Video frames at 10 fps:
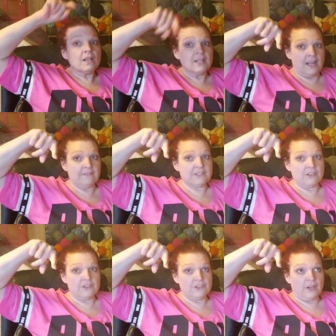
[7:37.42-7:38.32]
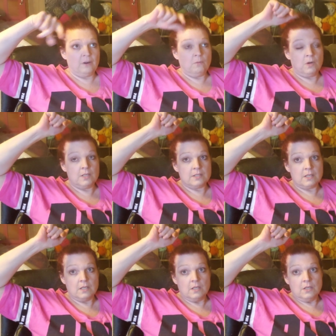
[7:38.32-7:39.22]
day of surgery was
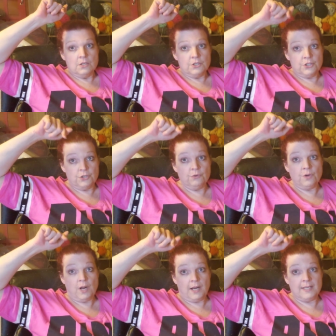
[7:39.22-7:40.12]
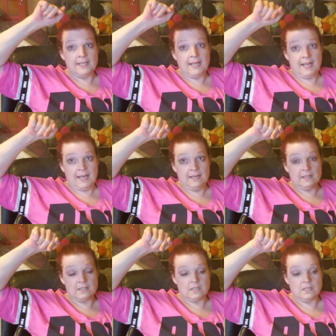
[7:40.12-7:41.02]

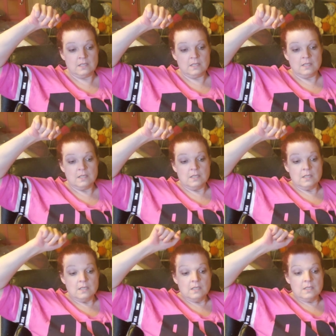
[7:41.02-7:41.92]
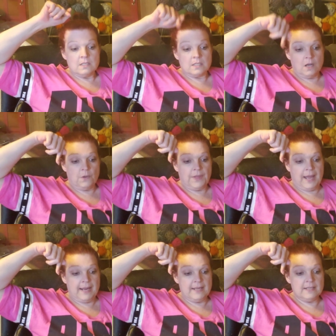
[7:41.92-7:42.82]
298 so
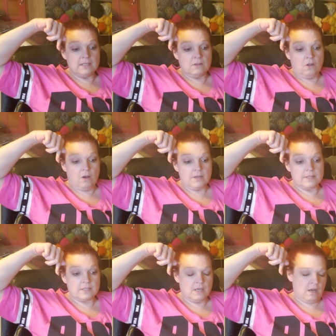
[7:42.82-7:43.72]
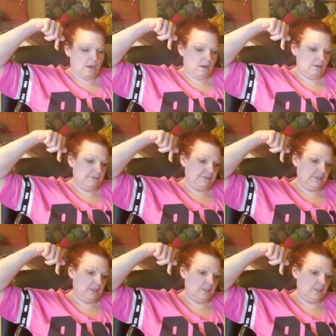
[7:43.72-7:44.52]
that is a loss of